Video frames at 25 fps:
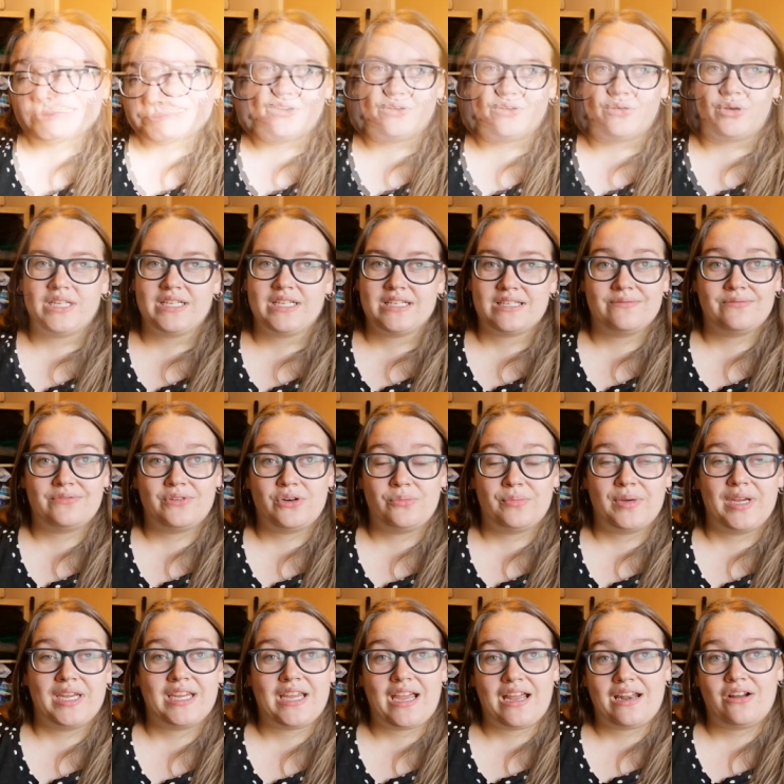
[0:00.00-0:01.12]
So I did some
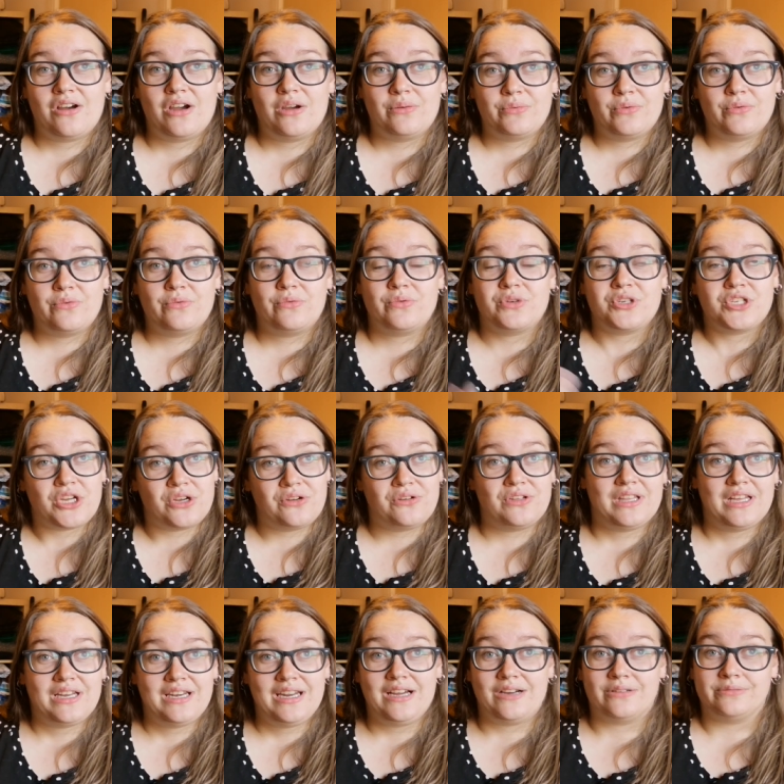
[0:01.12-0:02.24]
filming, and I will show
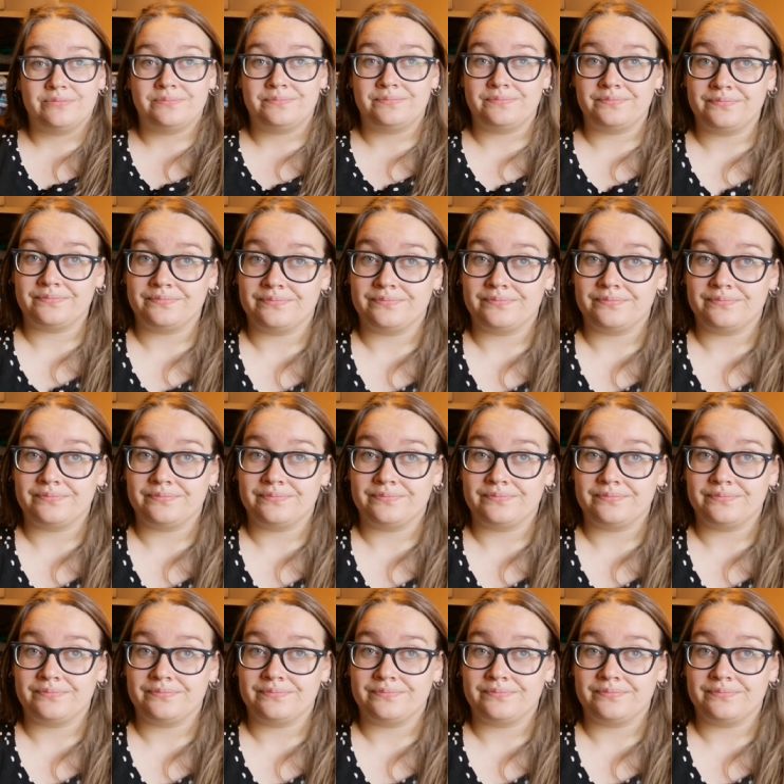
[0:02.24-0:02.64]
you that now.